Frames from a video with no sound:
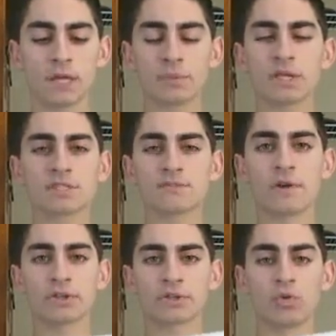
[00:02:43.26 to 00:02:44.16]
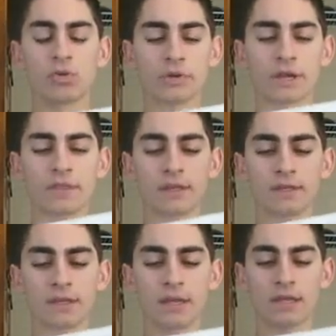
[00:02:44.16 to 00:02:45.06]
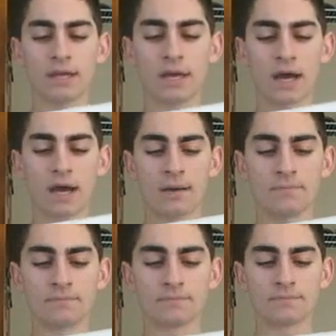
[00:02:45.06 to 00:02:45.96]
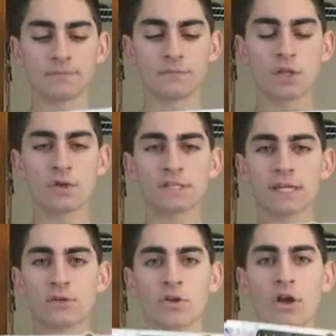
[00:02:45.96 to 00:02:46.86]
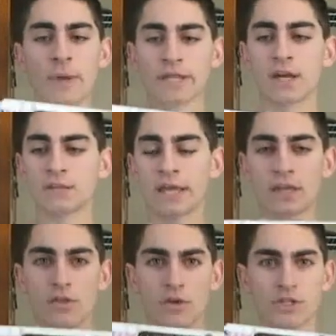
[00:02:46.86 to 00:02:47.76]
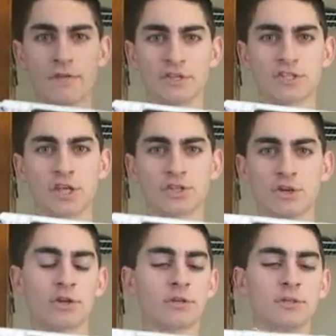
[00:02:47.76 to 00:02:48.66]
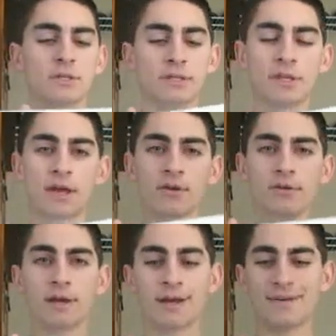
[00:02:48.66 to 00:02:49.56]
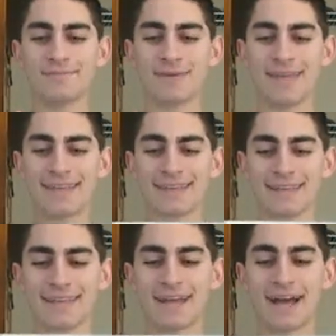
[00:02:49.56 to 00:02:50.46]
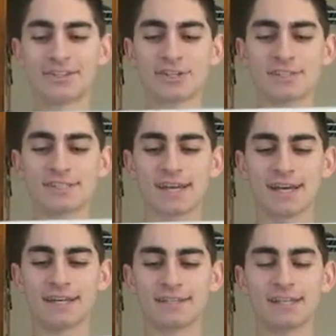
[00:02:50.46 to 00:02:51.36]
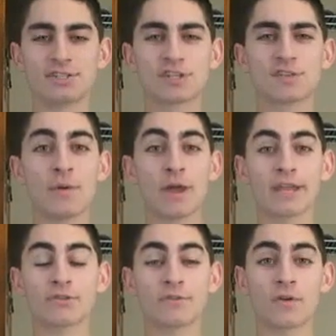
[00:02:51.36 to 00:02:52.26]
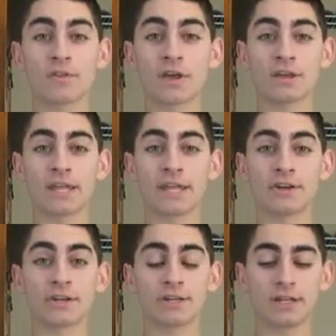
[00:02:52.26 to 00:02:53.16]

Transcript: because it's fun or cool or anything. Notice I don't call my gun the Devastator. You know, it's just that way I can refer to the gun later.